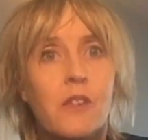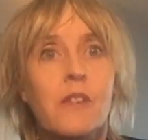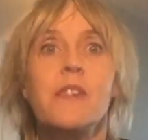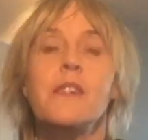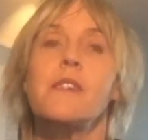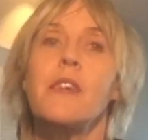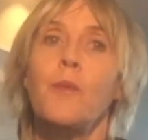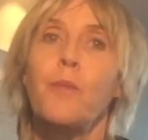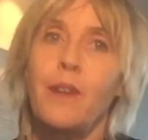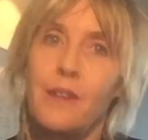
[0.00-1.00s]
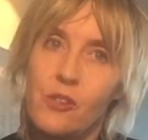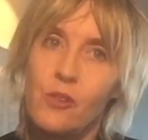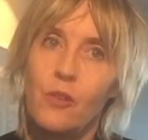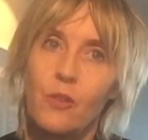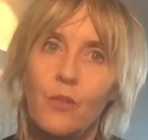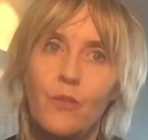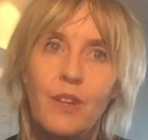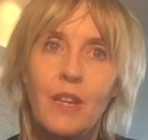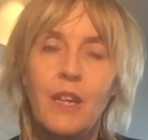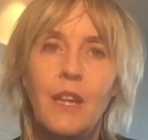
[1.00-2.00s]
to dig deep and to
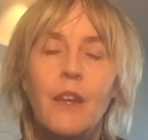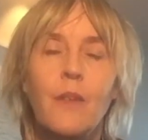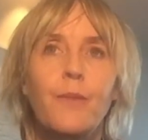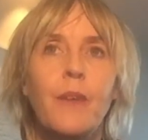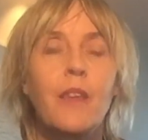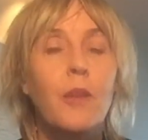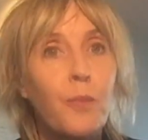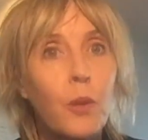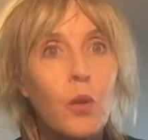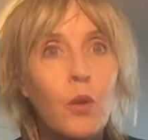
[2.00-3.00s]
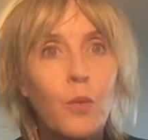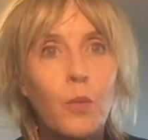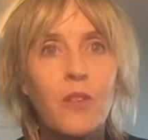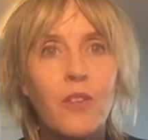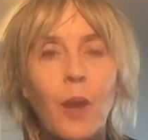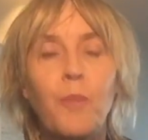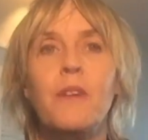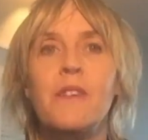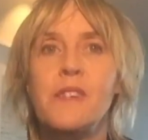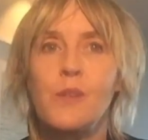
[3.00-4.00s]
really explore what's
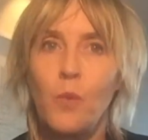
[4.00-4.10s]
happened,